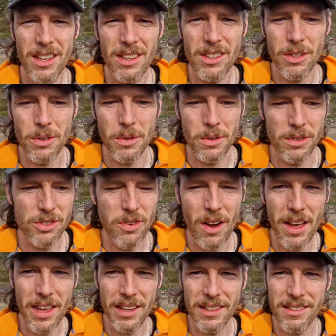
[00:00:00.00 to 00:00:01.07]
to
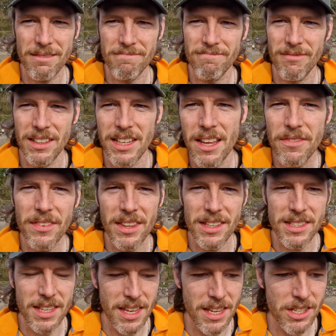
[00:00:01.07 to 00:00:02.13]
try and lift the
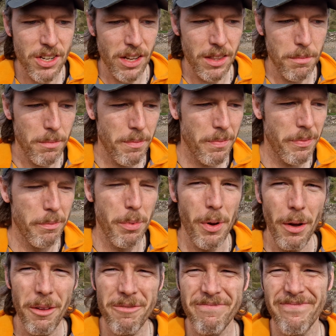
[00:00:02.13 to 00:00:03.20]
siege on them,
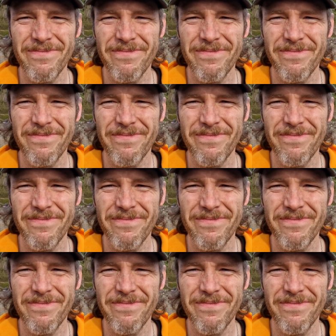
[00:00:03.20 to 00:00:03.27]
but